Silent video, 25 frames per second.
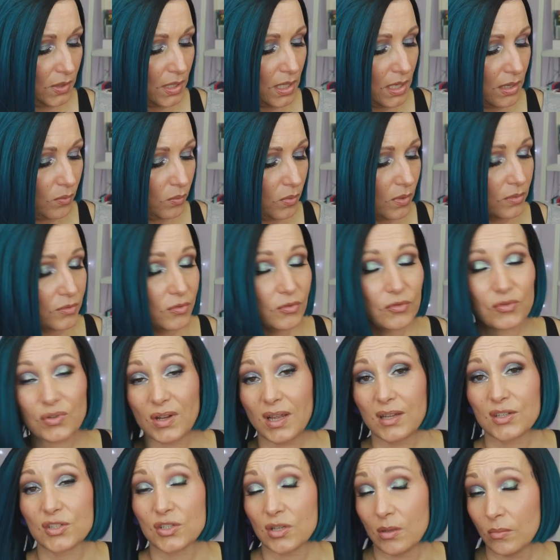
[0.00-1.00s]
yeah want to
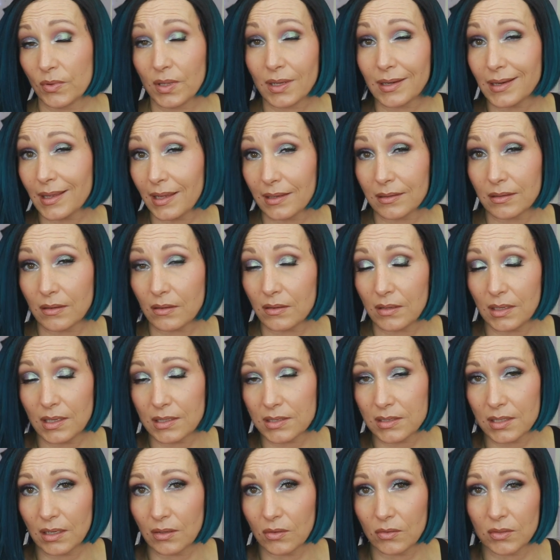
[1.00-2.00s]
try something like the
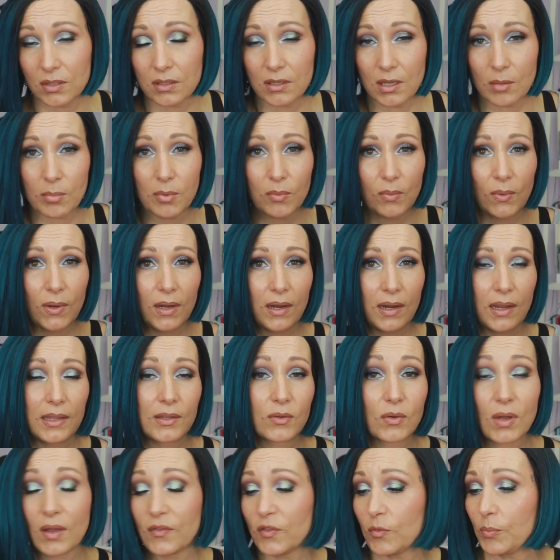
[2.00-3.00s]
Estee Lauder double wear
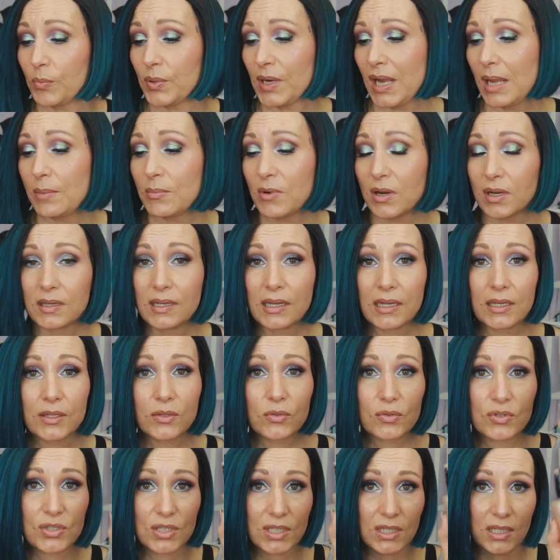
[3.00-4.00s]
and you have a Primark near
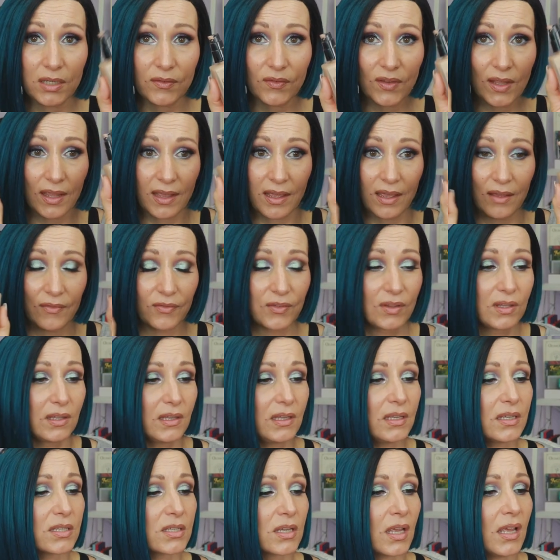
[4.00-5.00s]
you see if they have
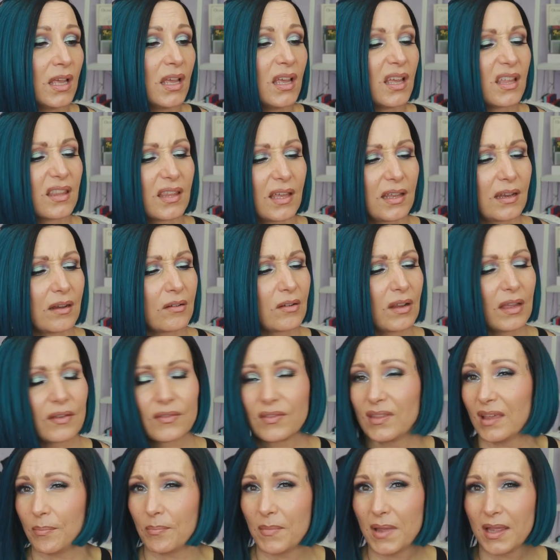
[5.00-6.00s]
these they don't
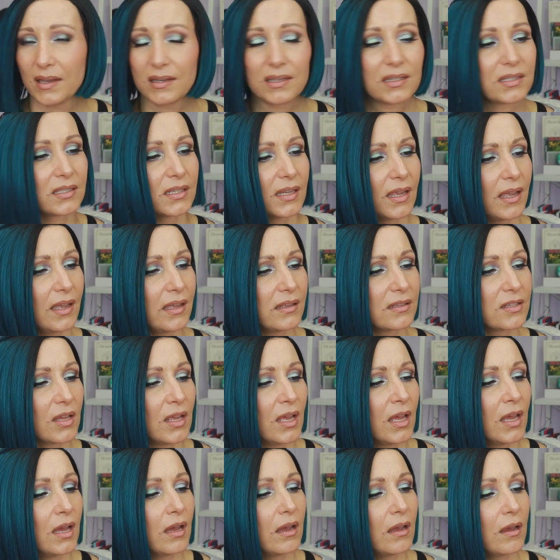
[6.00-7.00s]
have that many shades
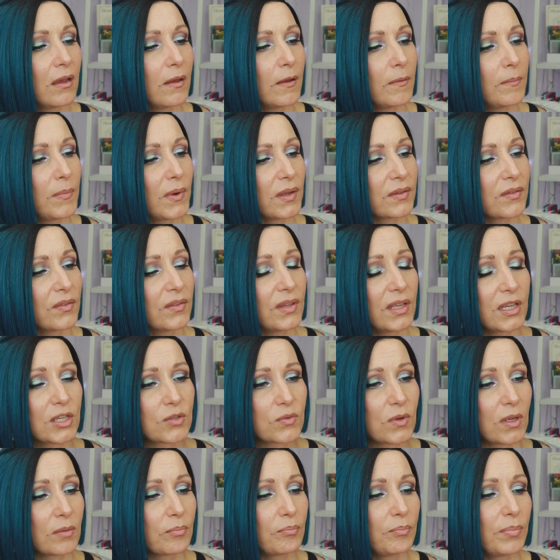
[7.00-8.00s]
uh, but
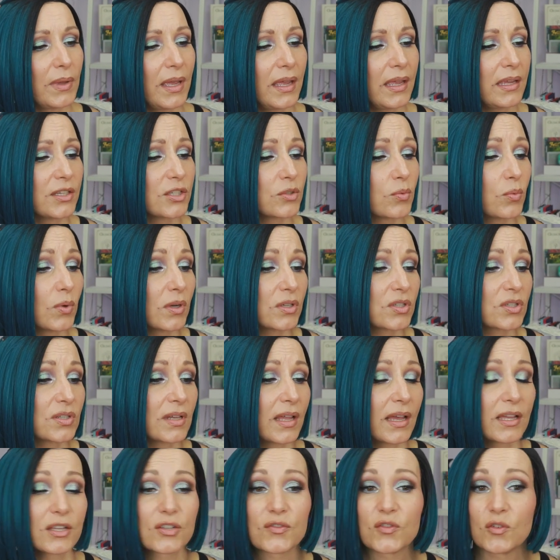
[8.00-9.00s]
this one beige was
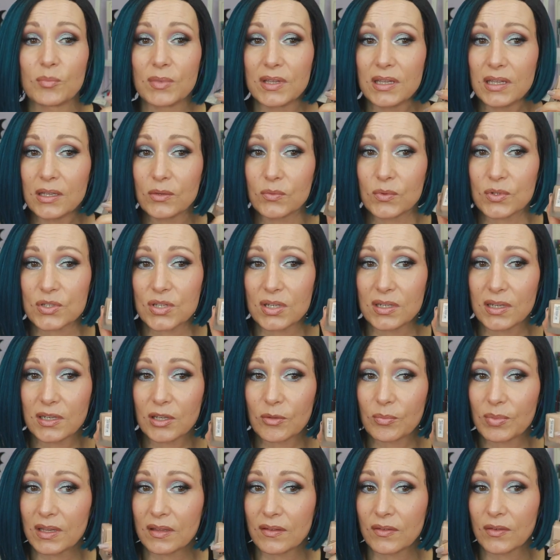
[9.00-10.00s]
nice for me it was a
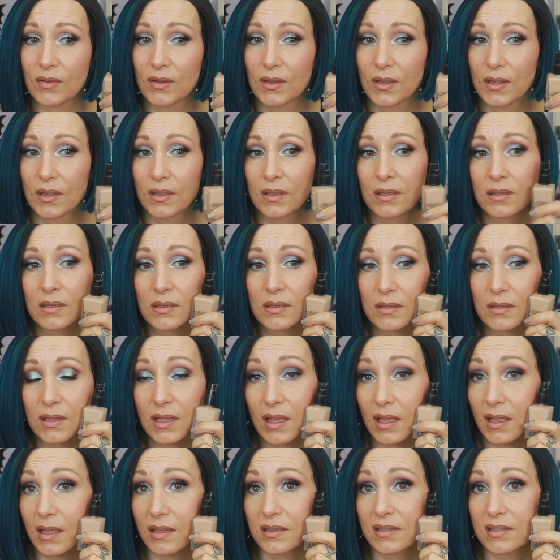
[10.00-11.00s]
little bit
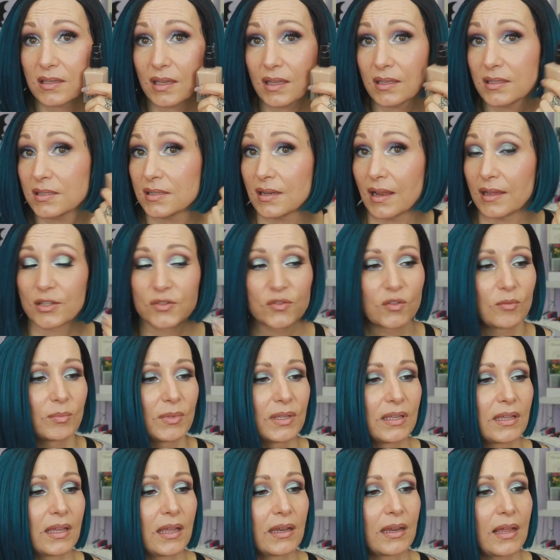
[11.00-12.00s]
yeah it's it's nice for
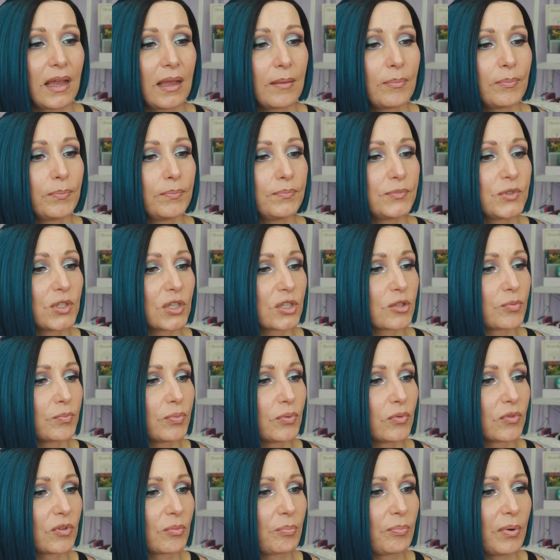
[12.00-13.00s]
me and I just
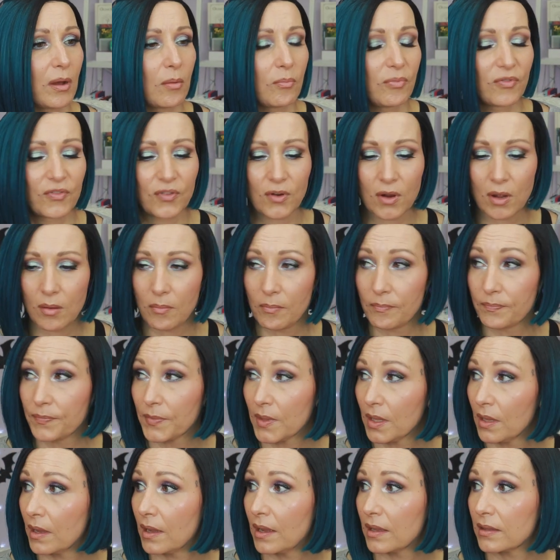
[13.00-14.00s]
pulled a pump from
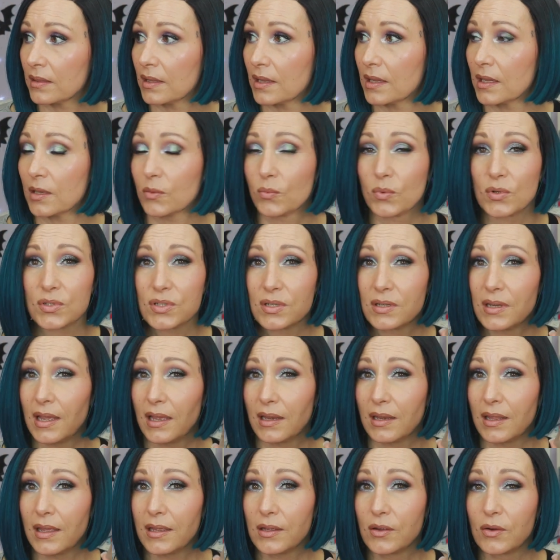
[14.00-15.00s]
I think it was an
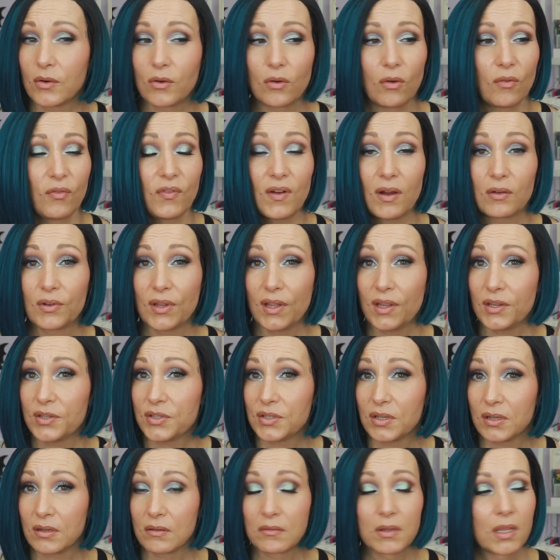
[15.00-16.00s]
LA Girl
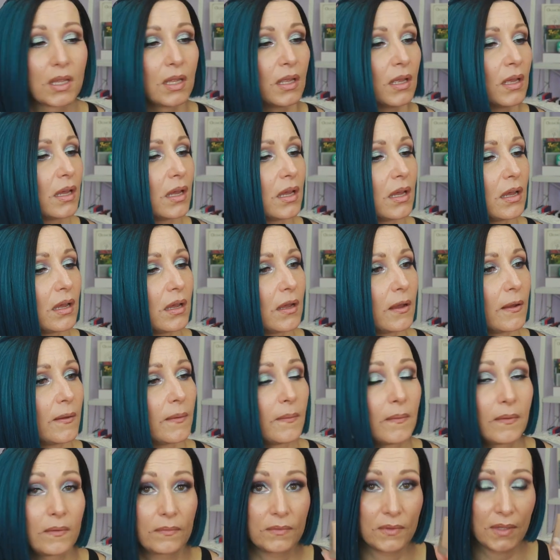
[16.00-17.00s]
foundation
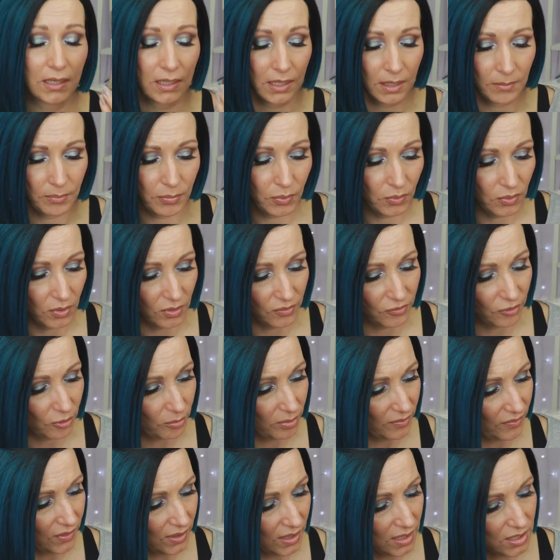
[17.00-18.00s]
uh, that I put on
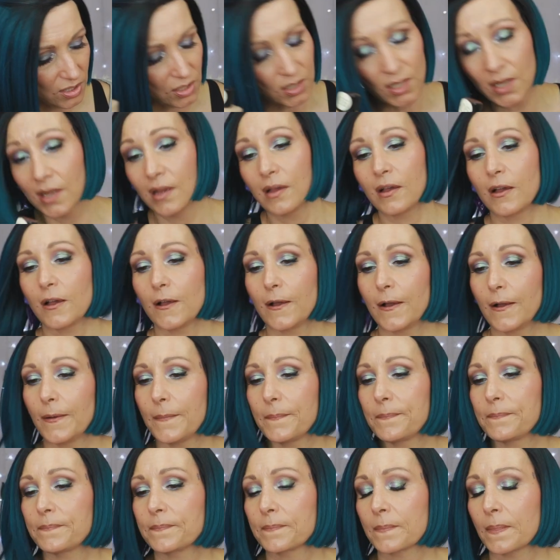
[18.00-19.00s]
top of this
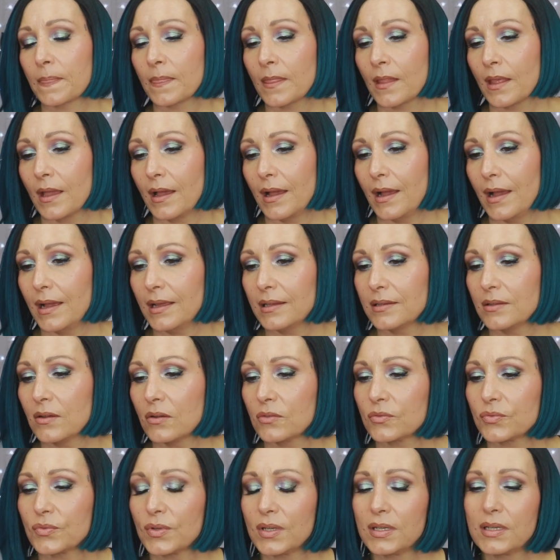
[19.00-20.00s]
um, I
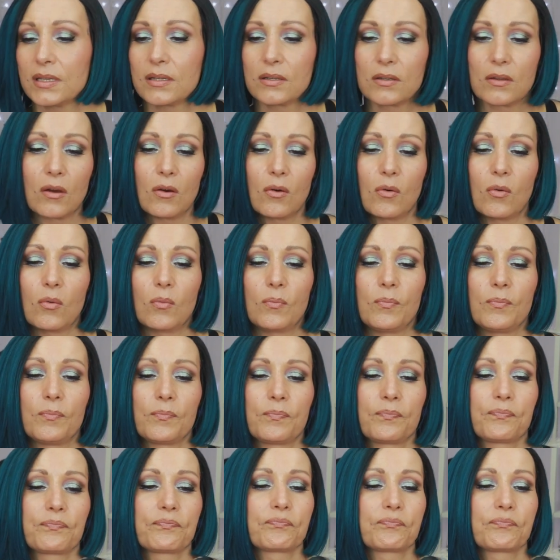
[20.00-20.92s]
don't really know